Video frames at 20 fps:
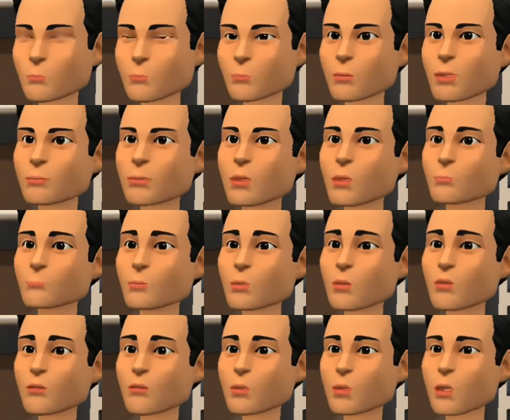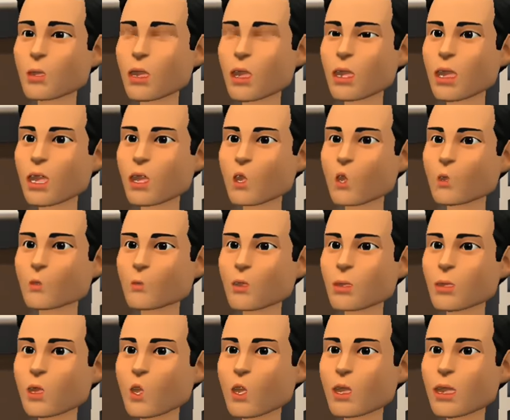Sometimes I find it hard to
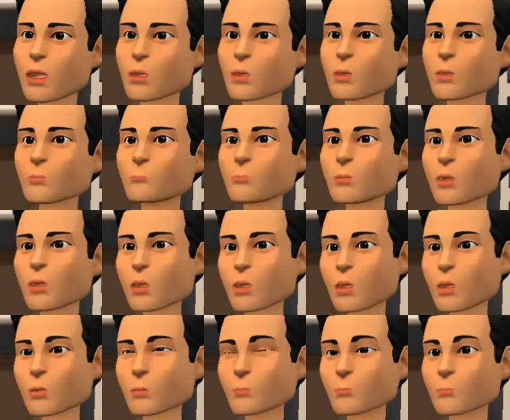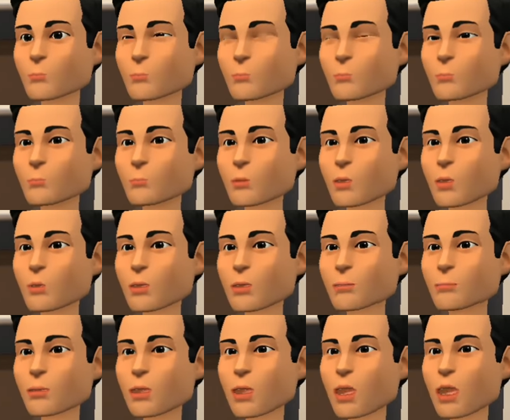prioritize my tasks and
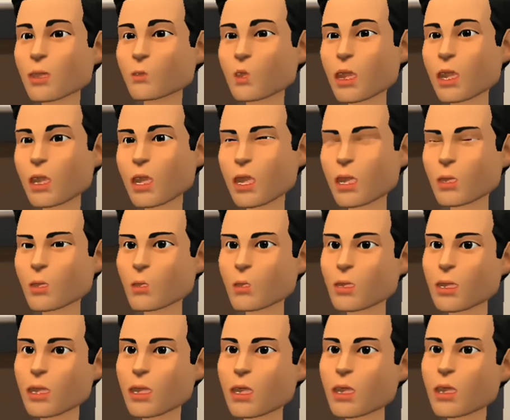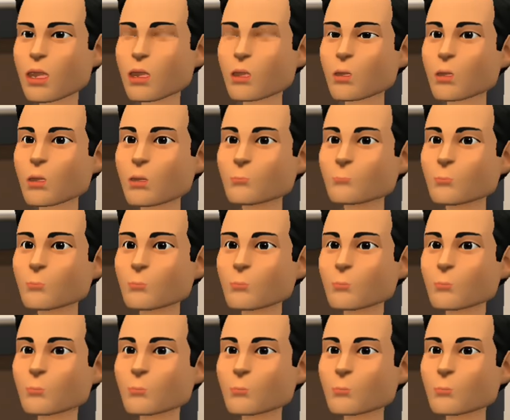complete them within the allocated time.
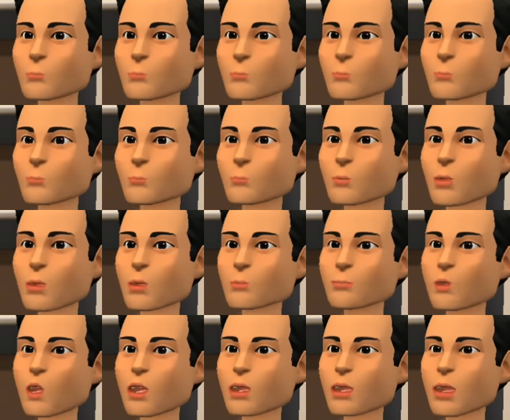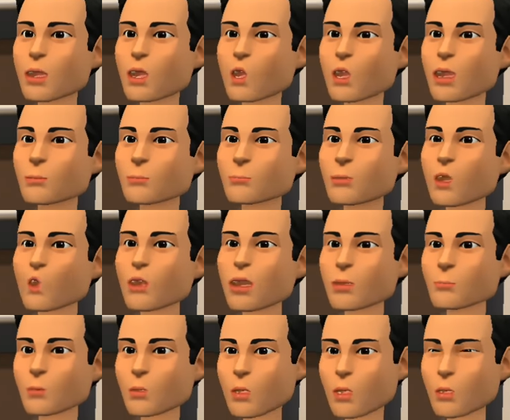I am working on
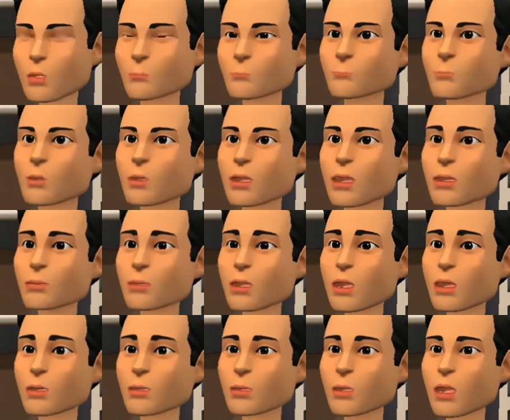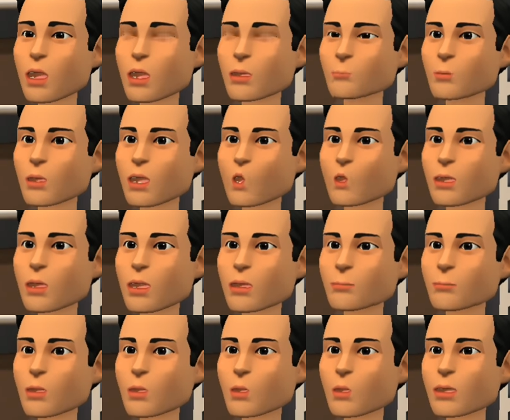improving my time management skills by using a
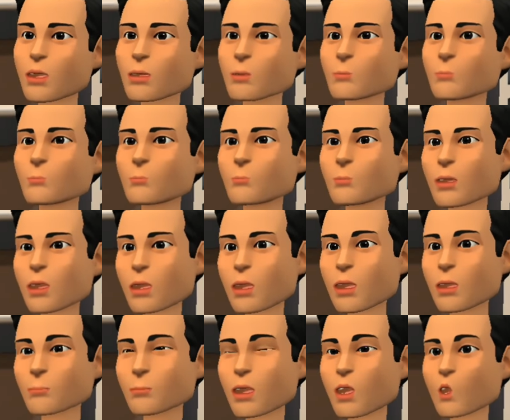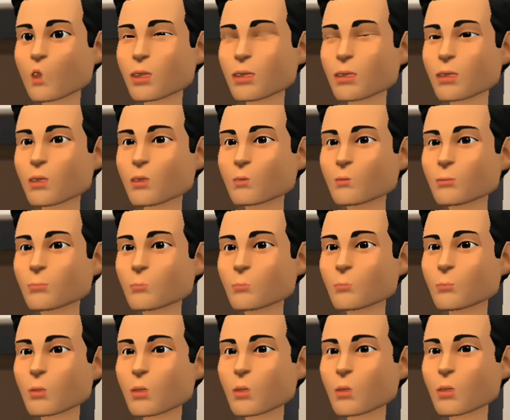planner, setting SMART goals,
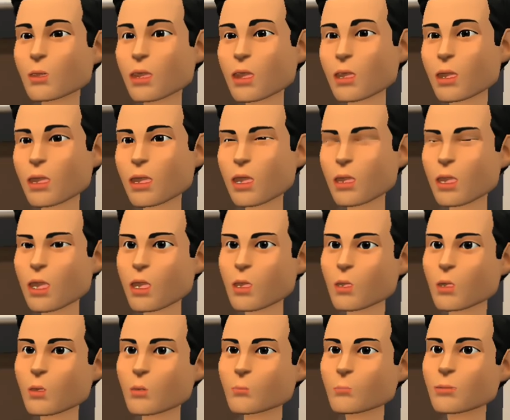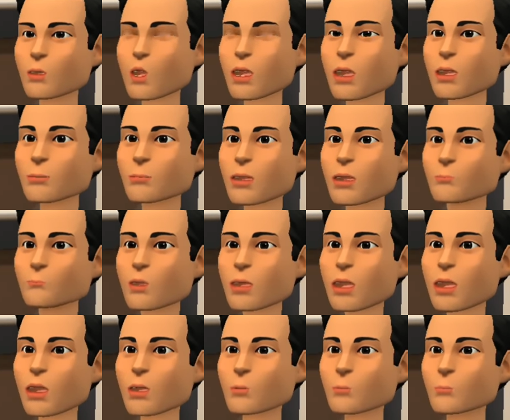and delegating tasks when
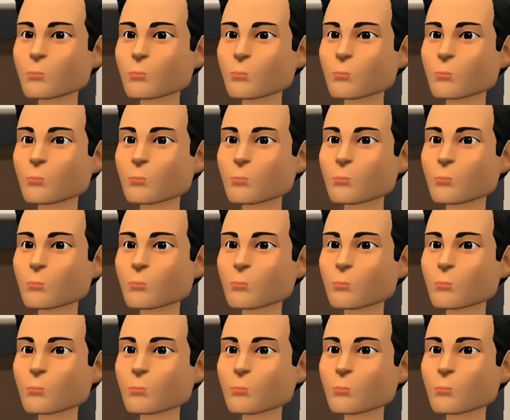appropriate.